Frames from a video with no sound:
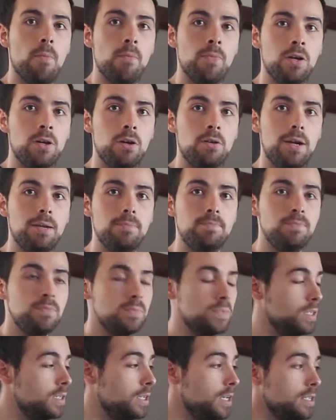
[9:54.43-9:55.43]
Alright?
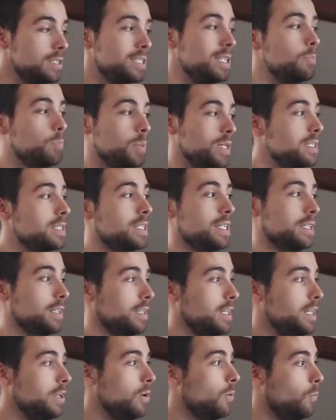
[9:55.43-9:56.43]

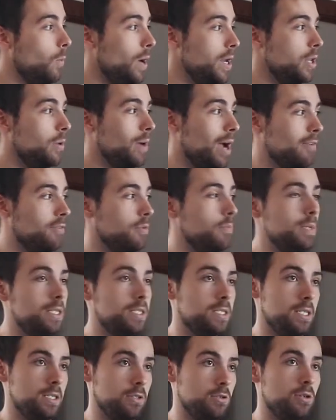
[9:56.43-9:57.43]
Simplistically, when you have a
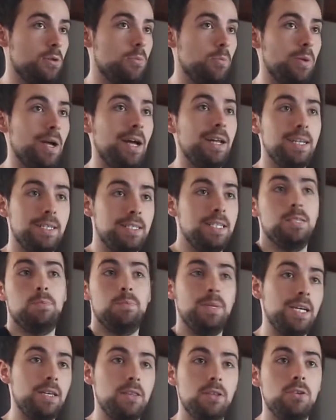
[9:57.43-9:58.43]
missing trump and it is
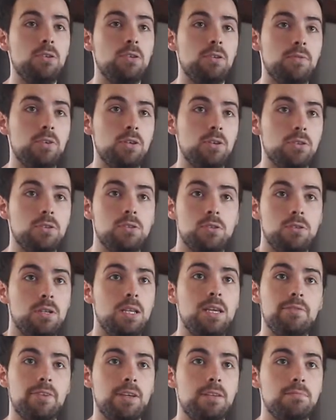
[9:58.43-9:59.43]
bigger than all of yours,
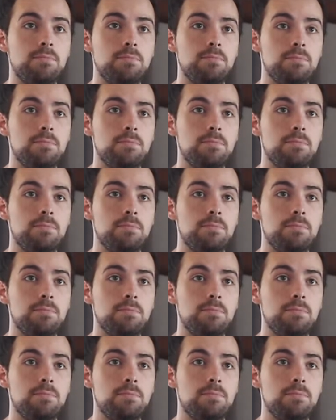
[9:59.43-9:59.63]
leave it.